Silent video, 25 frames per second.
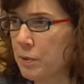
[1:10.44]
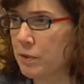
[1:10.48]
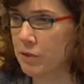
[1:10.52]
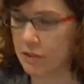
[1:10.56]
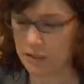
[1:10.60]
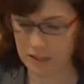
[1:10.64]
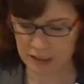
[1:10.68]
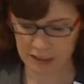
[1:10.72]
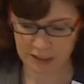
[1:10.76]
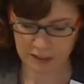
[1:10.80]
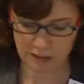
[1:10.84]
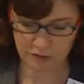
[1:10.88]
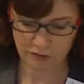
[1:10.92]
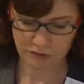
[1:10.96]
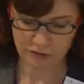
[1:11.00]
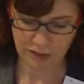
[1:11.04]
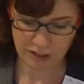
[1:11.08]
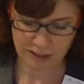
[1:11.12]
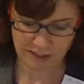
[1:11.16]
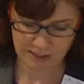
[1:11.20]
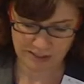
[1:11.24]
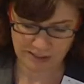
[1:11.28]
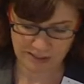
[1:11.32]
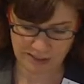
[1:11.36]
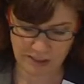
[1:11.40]
perceived
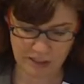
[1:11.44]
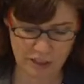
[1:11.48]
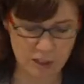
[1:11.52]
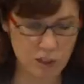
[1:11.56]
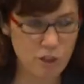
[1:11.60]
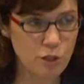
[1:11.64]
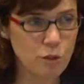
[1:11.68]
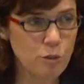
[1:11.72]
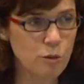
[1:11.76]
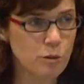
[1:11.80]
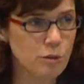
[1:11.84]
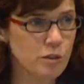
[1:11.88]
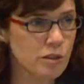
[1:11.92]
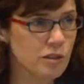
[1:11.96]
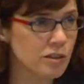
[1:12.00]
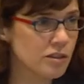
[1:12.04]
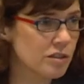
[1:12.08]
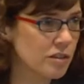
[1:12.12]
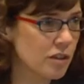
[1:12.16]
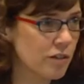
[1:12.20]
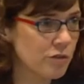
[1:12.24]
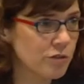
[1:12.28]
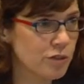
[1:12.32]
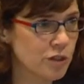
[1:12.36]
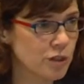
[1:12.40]
as losers
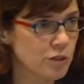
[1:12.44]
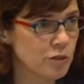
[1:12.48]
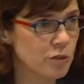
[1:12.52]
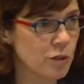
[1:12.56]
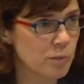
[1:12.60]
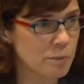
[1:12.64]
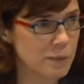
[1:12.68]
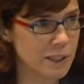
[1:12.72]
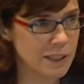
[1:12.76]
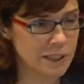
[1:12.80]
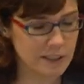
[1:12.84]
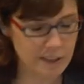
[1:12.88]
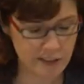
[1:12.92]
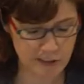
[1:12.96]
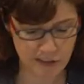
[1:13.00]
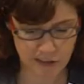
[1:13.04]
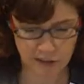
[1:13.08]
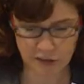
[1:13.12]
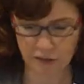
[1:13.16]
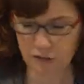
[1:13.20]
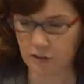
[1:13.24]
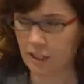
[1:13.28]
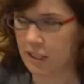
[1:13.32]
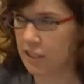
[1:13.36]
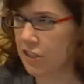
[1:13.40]
of European
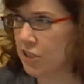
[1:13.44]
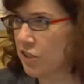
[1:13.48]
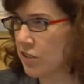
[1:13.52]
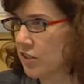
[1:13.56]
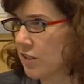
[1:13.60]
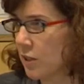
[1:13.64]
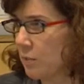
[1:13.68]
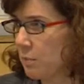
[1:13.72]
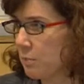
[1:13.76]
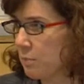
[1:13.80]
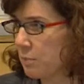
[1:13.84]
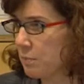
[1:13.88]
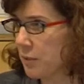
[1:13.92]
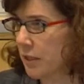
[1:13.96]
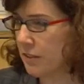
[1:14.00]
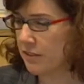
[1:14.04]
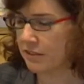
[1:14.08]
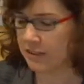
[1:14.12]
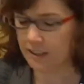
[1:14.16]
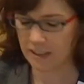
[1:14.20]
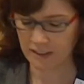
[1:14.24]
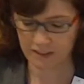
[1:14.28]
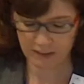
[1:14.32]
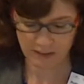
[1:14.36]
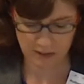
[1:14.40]
integration, and
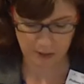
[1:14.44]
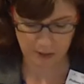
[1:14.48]
President